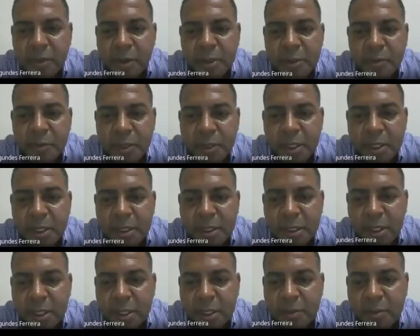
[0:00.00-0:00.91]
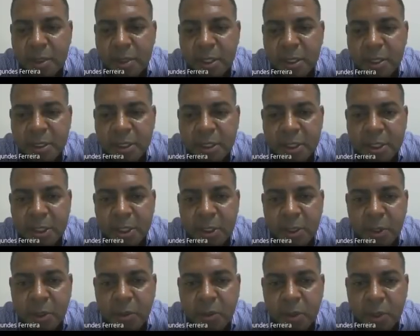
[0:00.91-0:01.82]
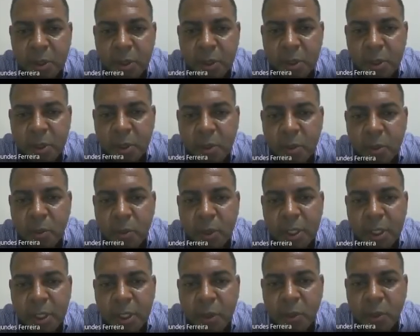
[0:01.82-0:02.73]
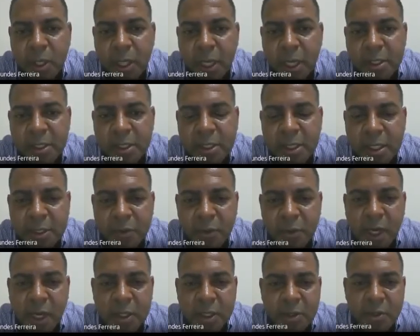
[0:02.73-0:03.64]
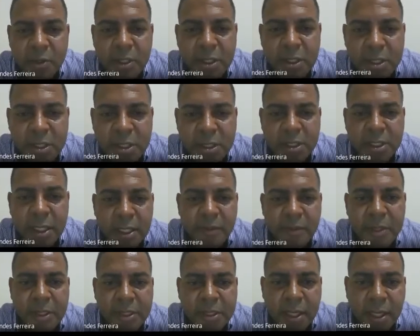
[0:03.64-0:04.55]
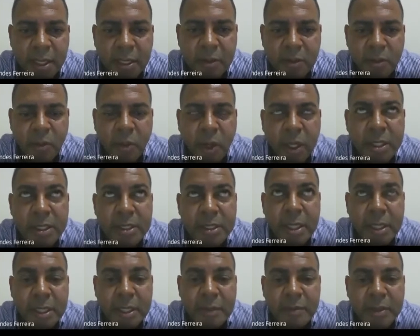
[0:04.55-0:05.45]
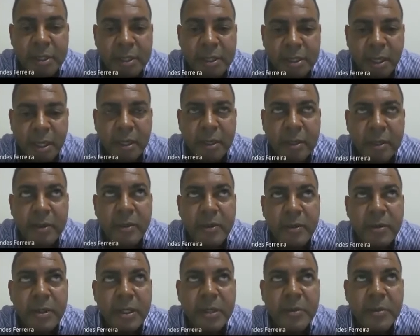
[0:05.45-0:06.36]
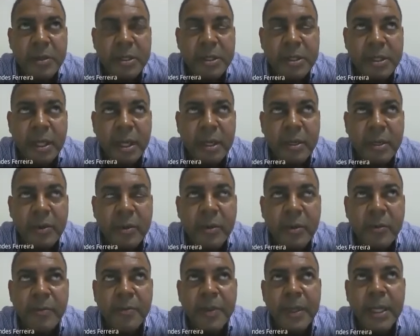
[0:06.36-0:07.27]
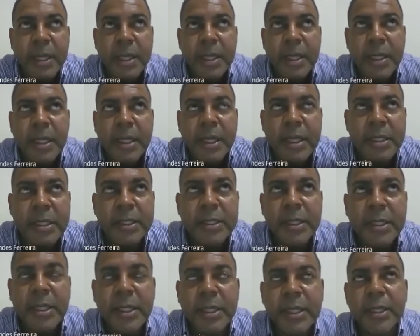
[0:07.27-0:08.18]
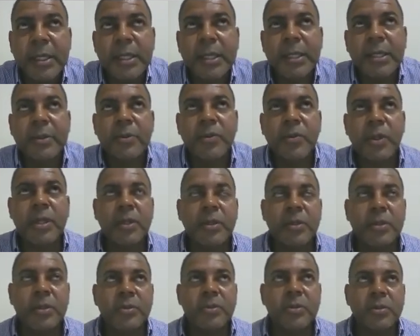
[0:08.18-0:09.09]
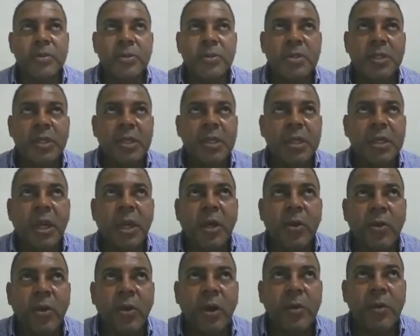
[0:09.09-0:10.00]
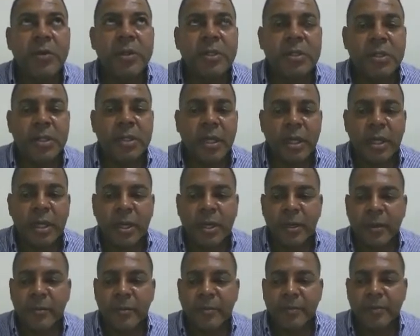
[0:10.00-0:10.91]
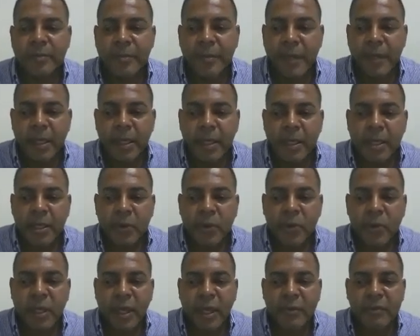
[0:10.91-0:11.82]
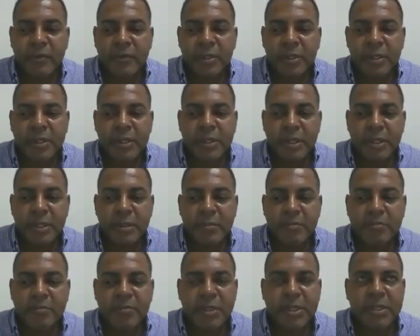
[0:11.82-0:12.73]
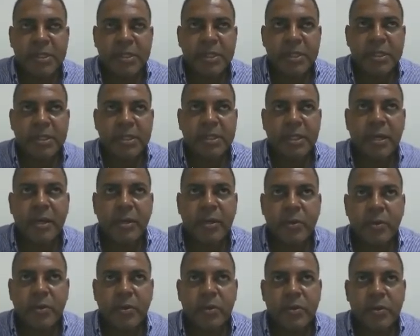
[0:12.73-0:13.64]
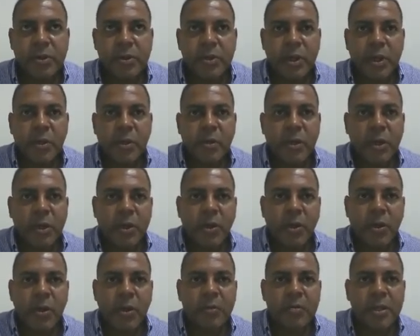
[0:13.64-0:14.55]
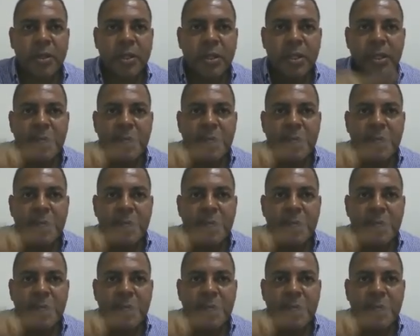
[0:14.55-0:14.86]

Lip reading: exponent lambda is 0, we look at the attractor. It is a limit cycle. What is a limit cycle? Limit cycle It's when you see in economics, we have this business cycle. So economy